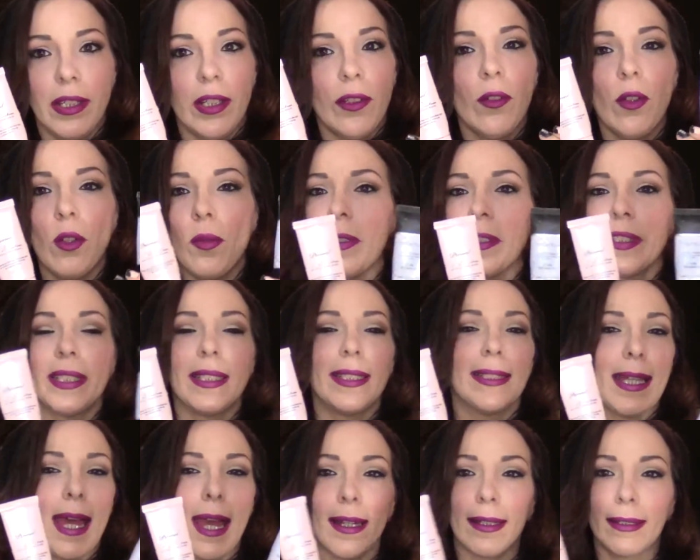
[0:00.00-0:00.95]
They were almost
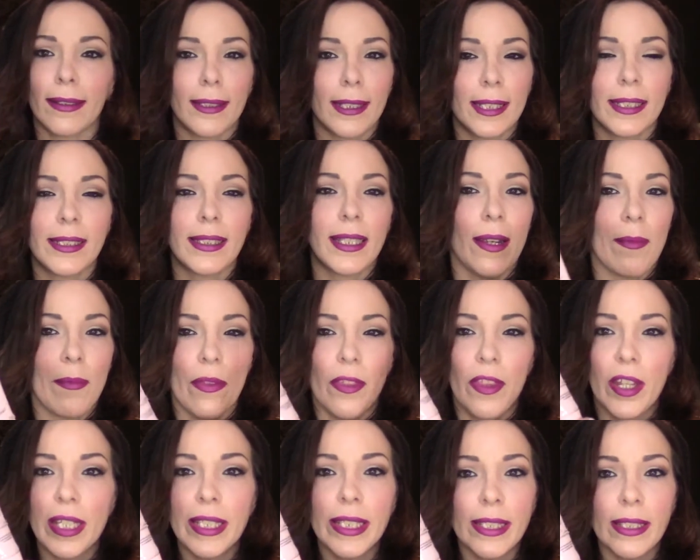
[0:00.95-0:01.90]
exactly the same.
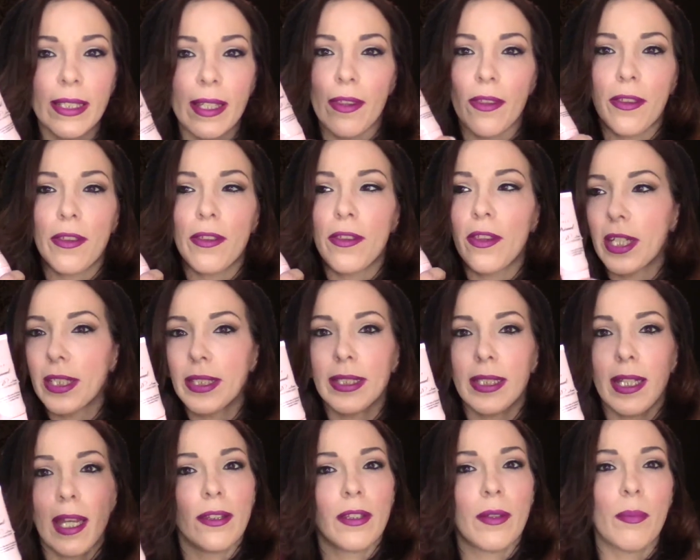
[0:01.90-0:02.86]
This,
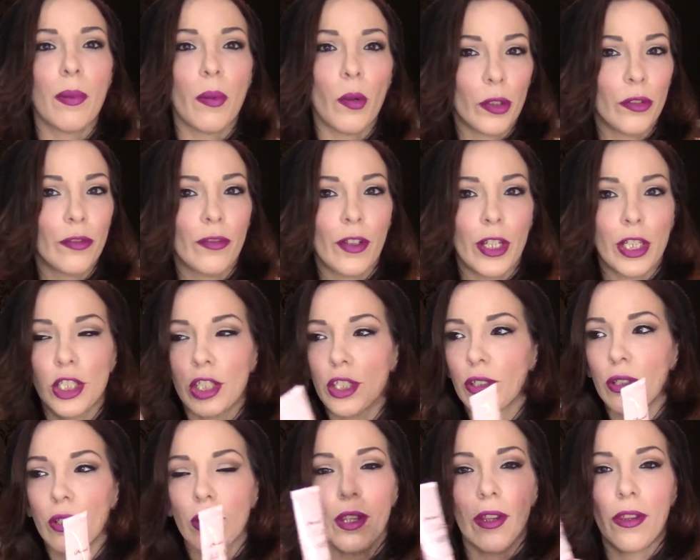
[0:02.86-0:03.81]
and the
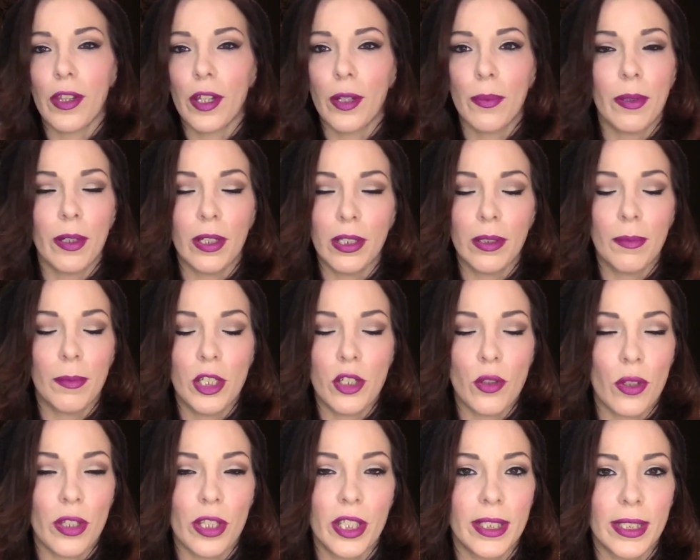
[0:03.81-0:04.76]
Professional, they're pretty much
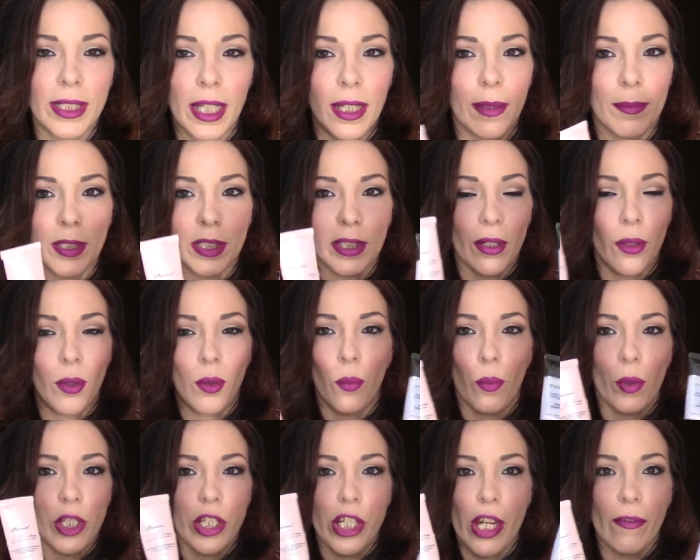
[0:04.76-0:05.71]
all the same. So
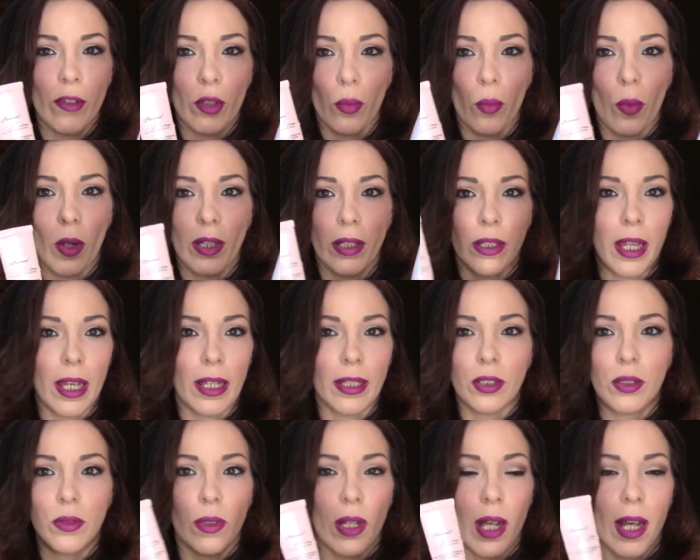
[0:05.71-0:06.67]
whichever one that
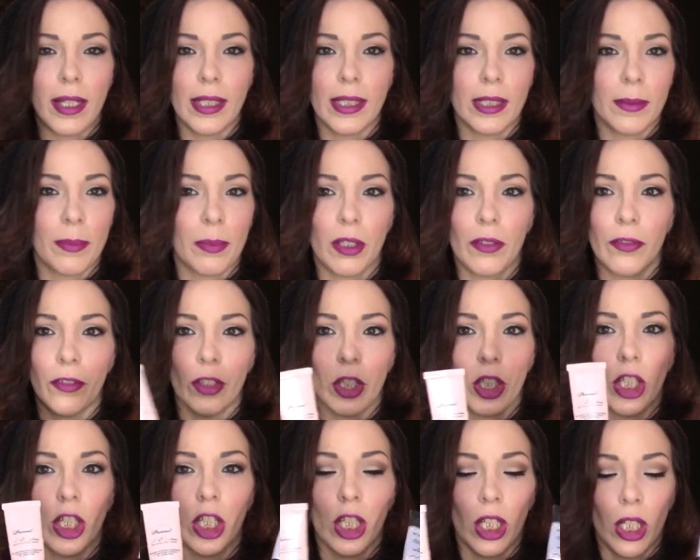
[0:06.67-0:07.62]
you guys
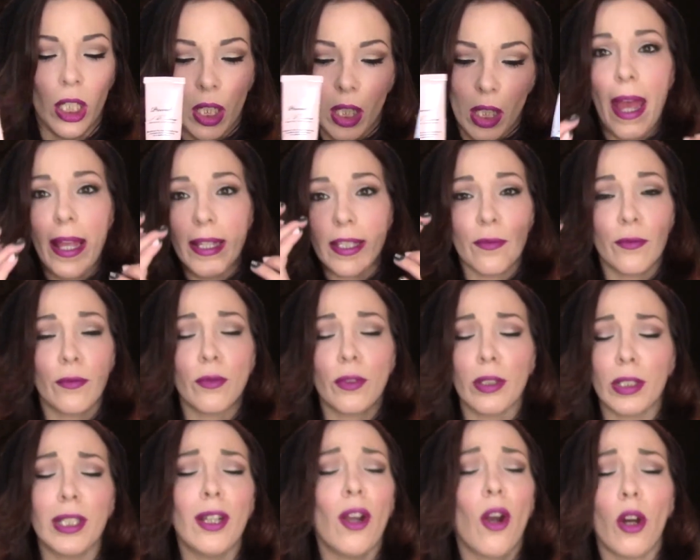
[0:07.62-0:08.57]
prefer. It's
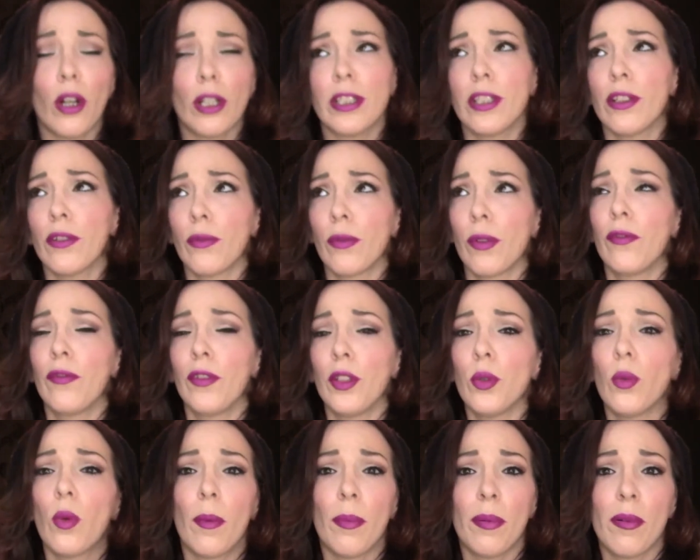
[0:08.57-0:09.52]
really hard to
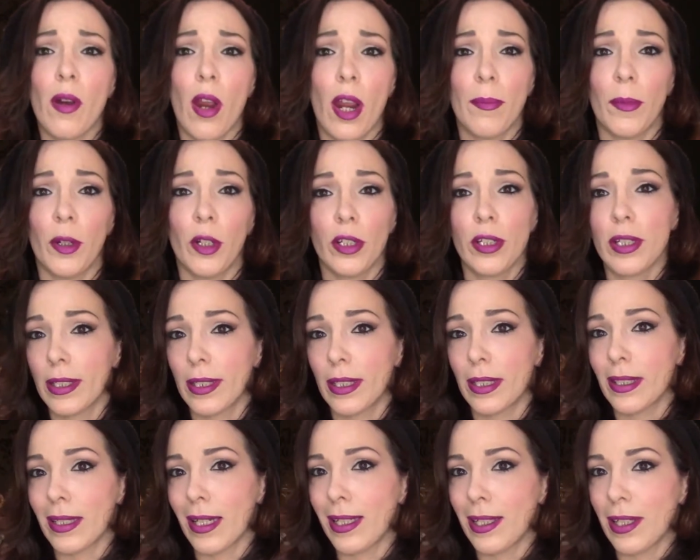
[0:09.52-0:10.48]
review a primer because
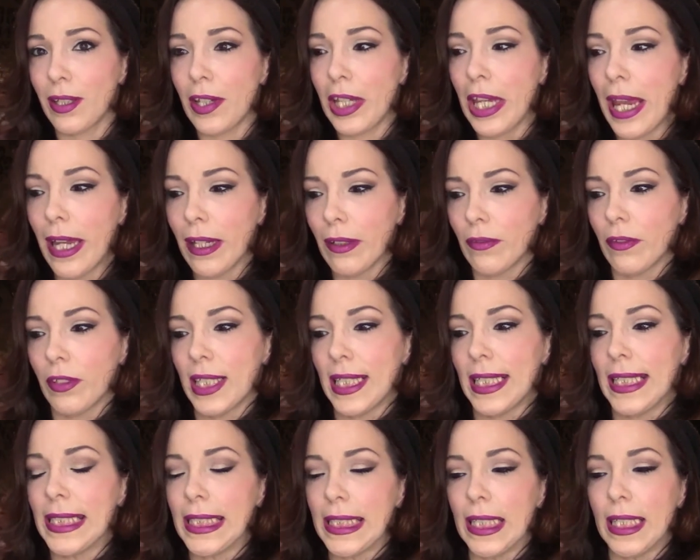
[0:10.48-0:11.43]
it's like you can't
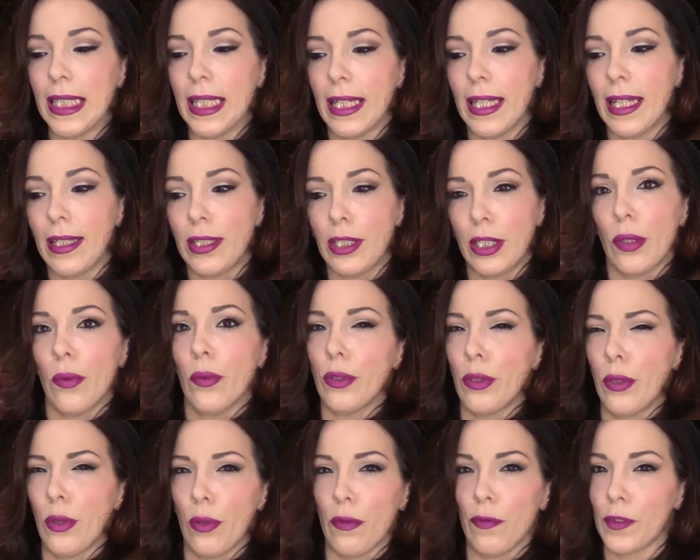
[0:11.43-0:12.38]
really see it and you don't
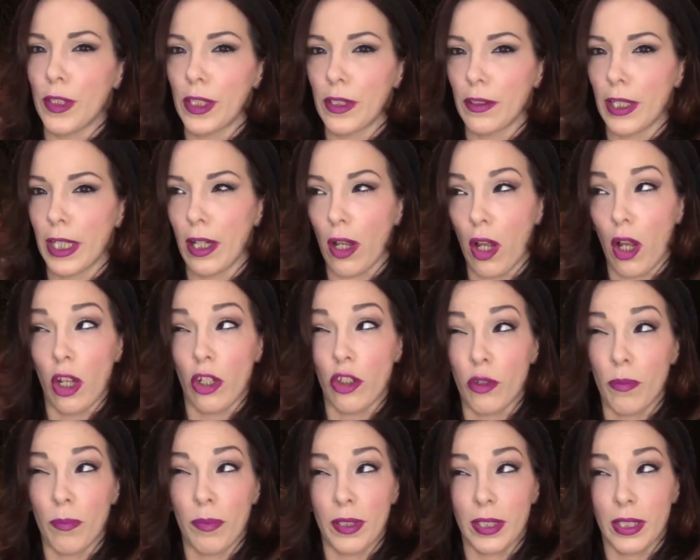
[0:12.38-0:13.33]
know if it's like
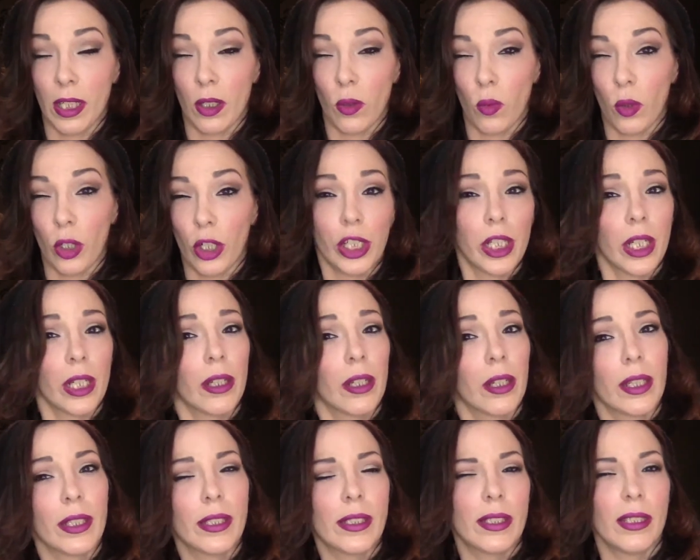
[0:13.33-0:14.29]
100%
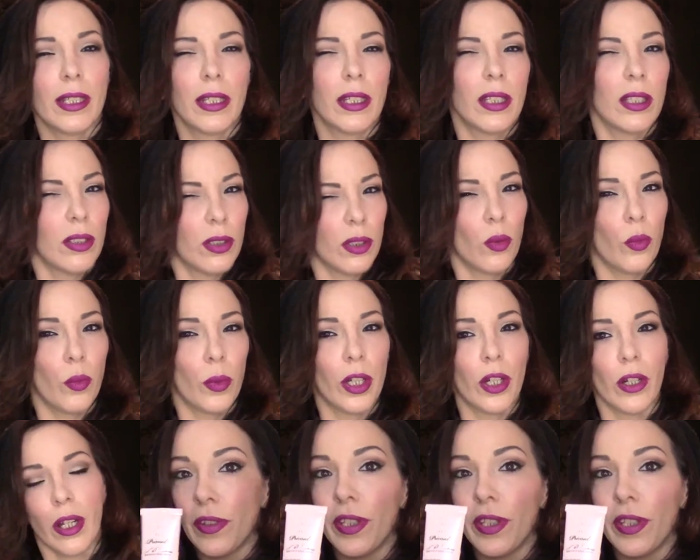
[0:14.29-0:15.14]
working. It's like a little weird.